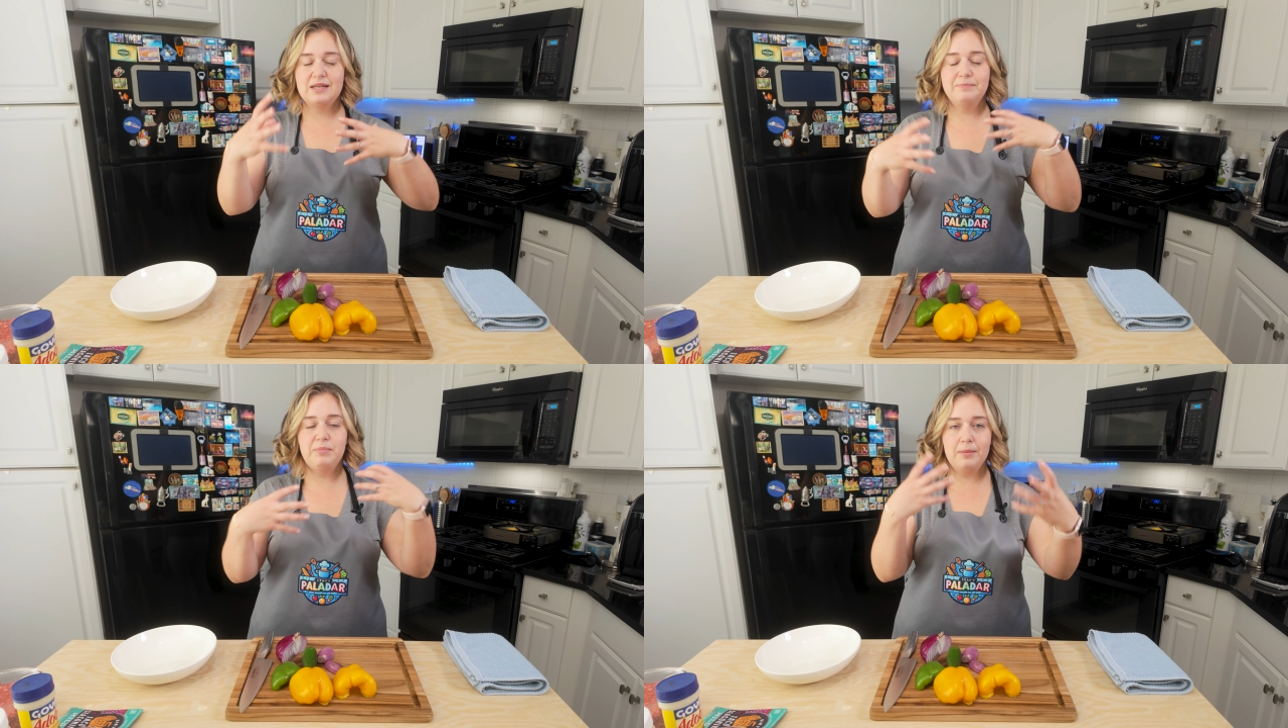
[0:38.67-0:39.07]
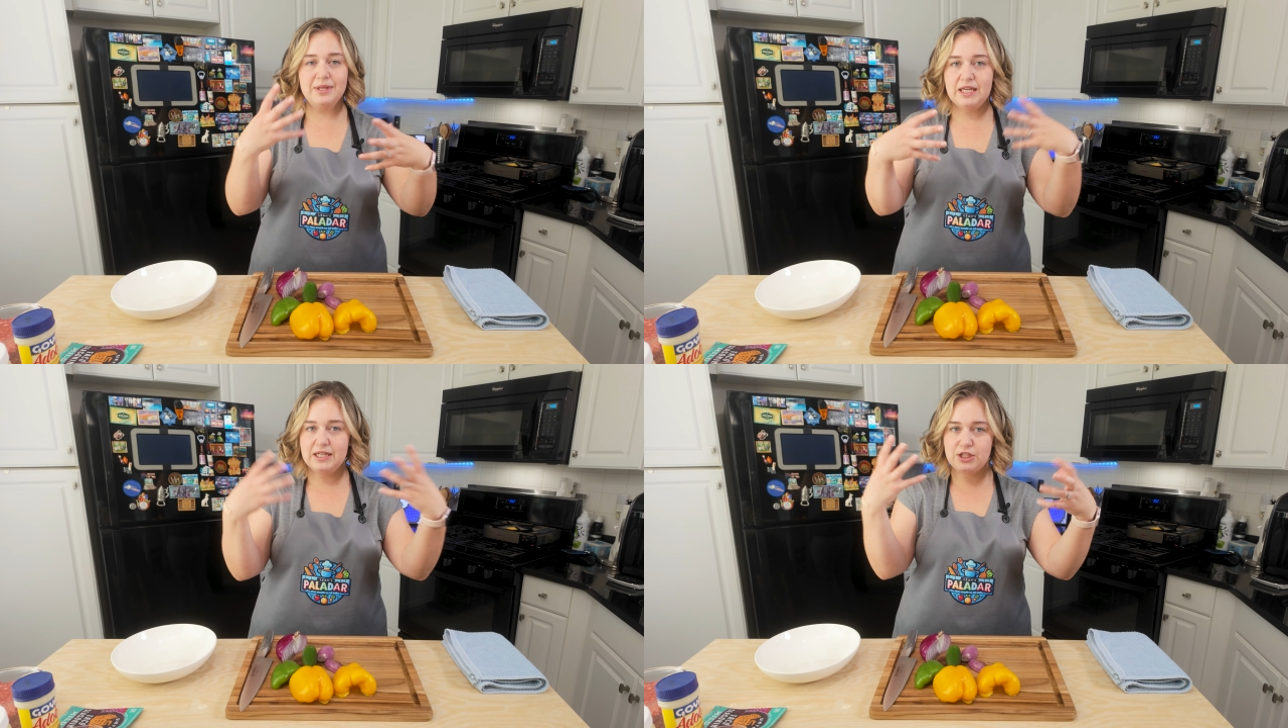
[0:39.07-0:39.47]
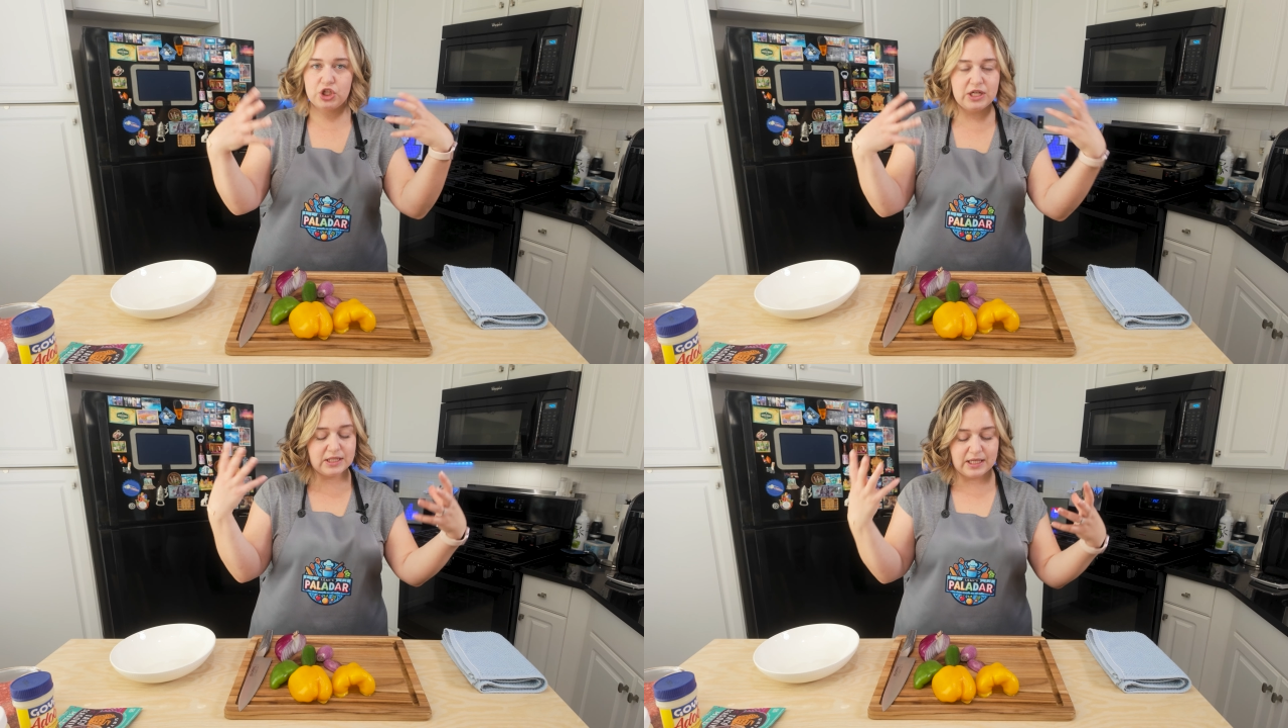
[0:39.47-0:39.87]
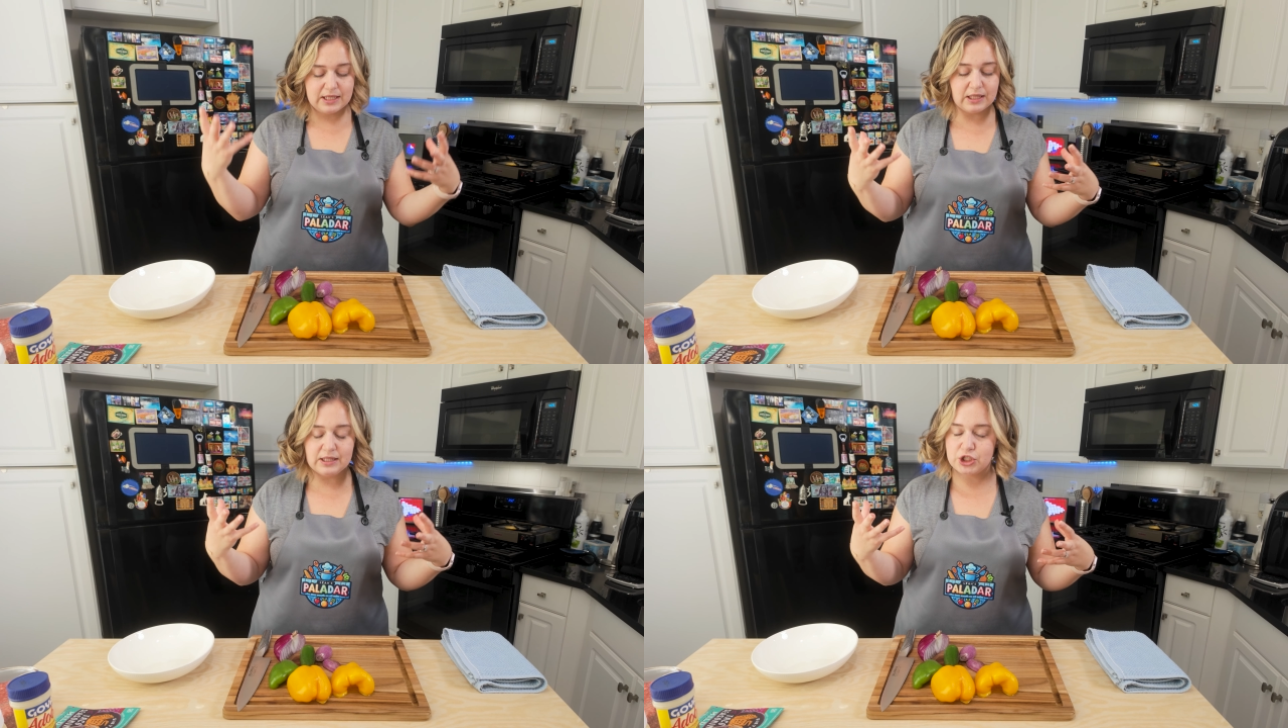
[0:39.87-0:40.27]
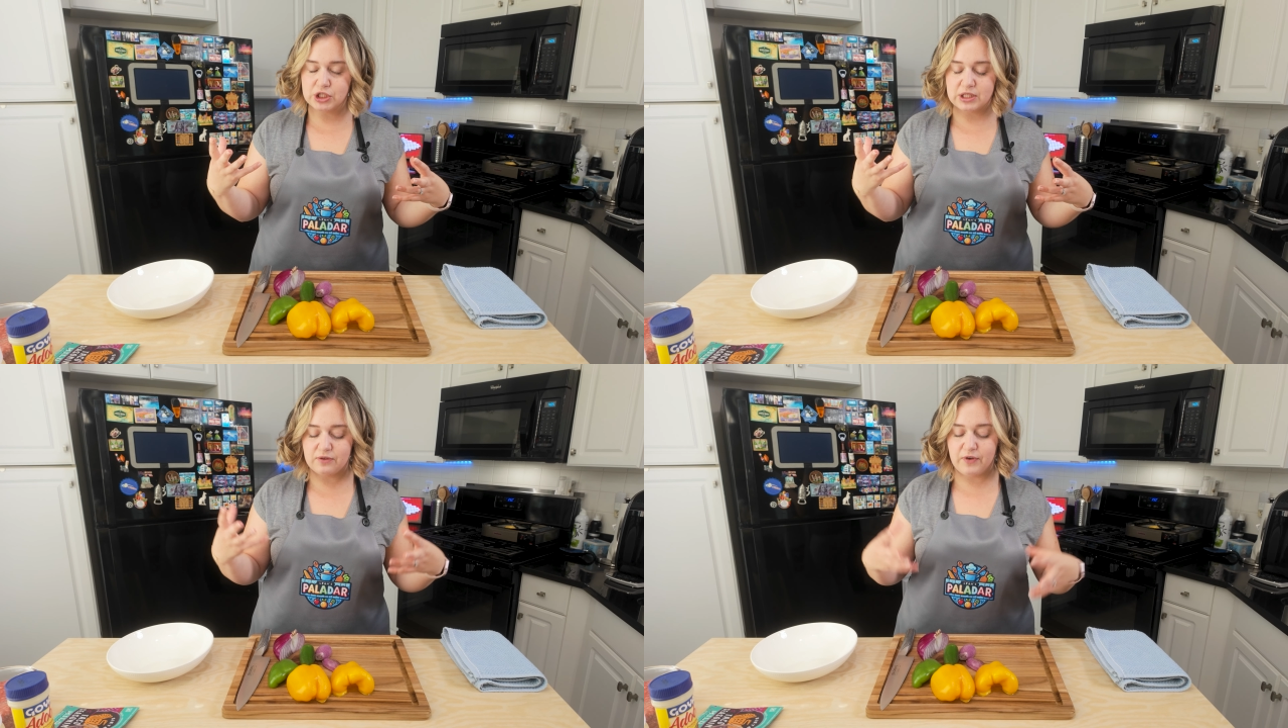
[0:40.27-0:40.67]
and bubbly and cheesy and
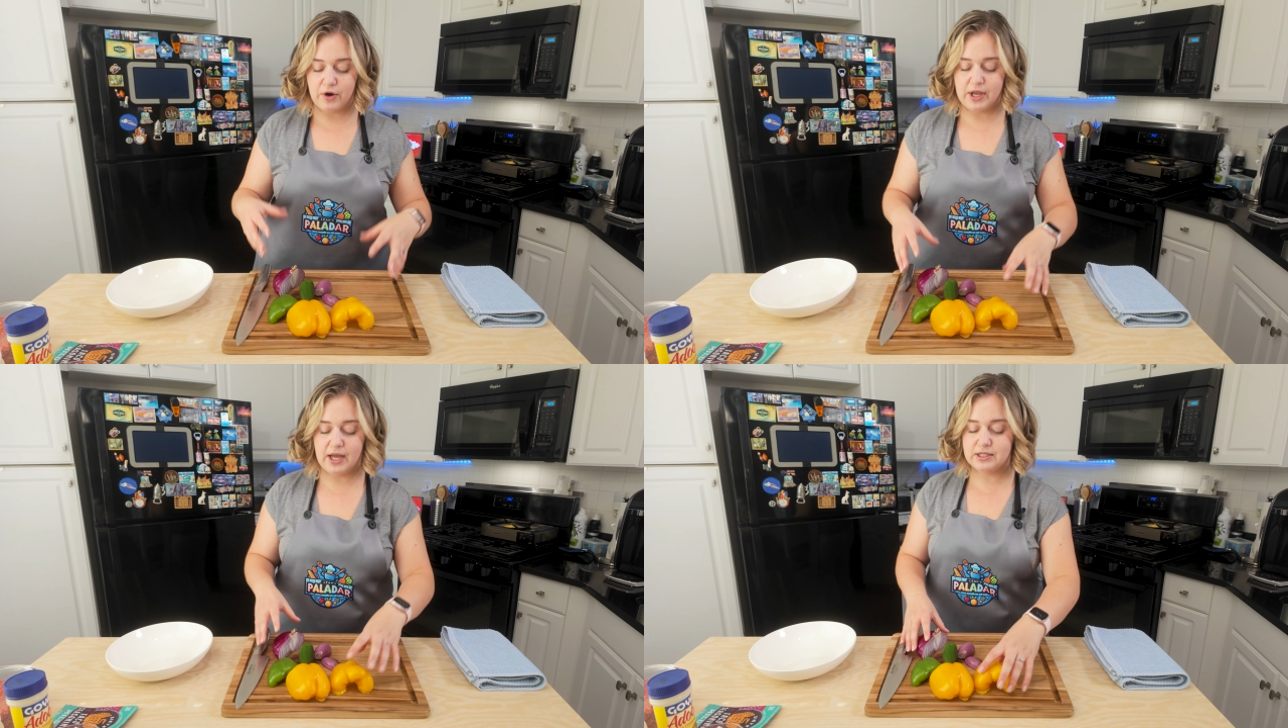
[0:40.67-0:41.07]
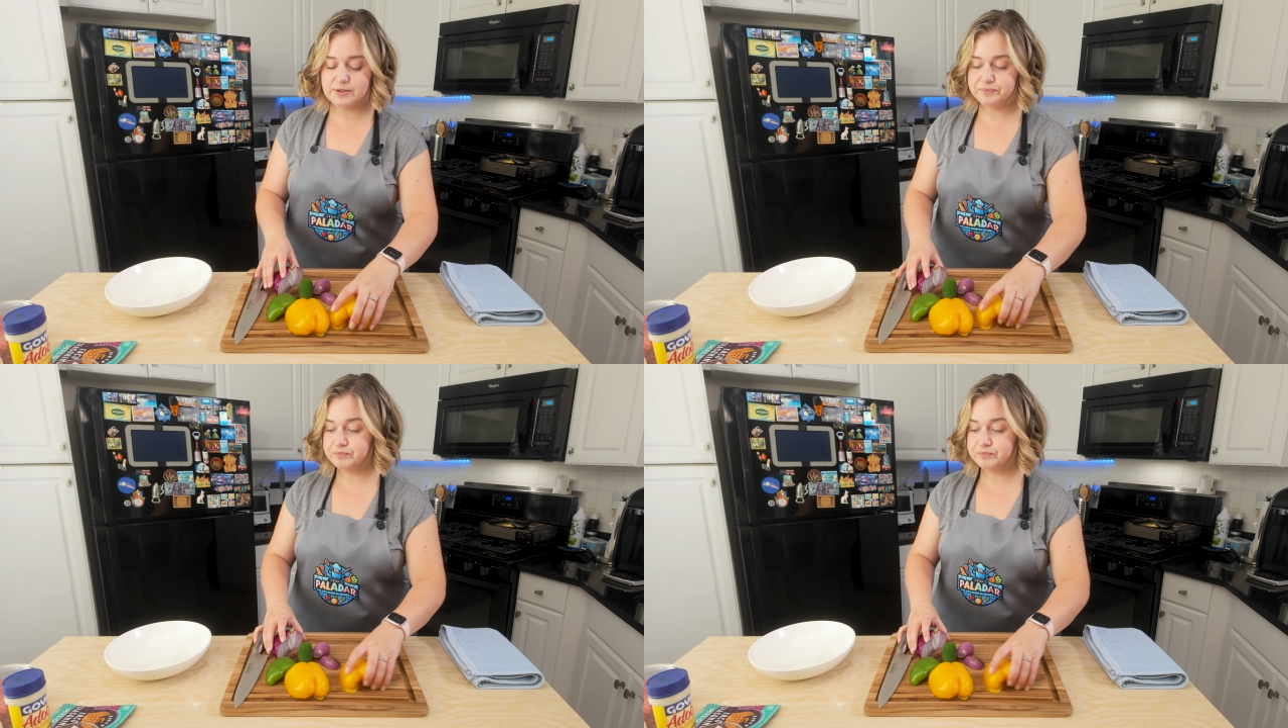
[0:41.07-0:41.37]
delicious at the very end.